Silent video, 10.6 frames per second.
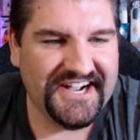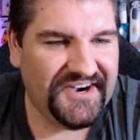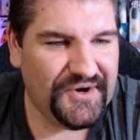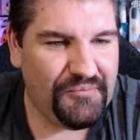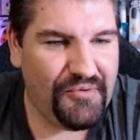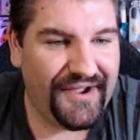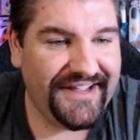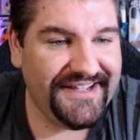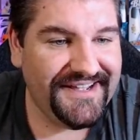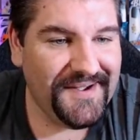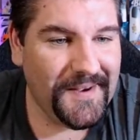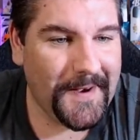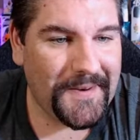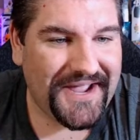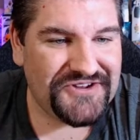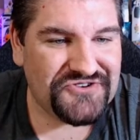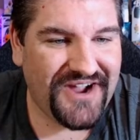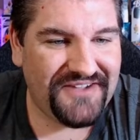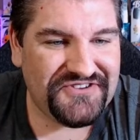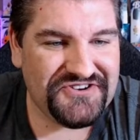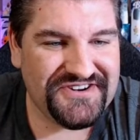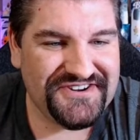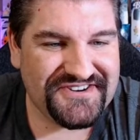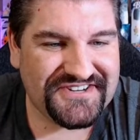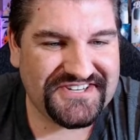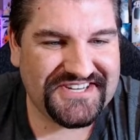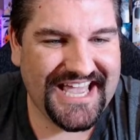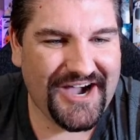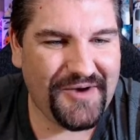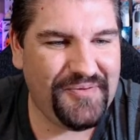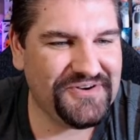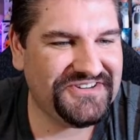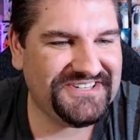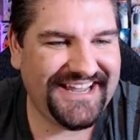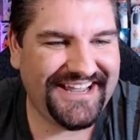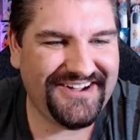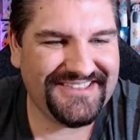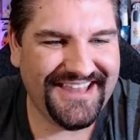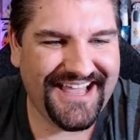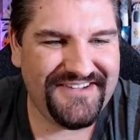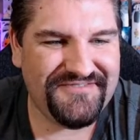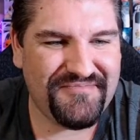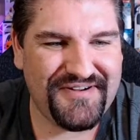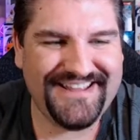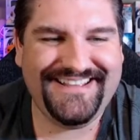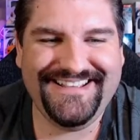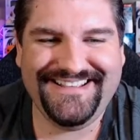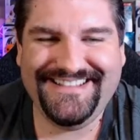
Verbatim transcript: Oh boy. Okay, drive to your nearest scalper, stay on live, bring...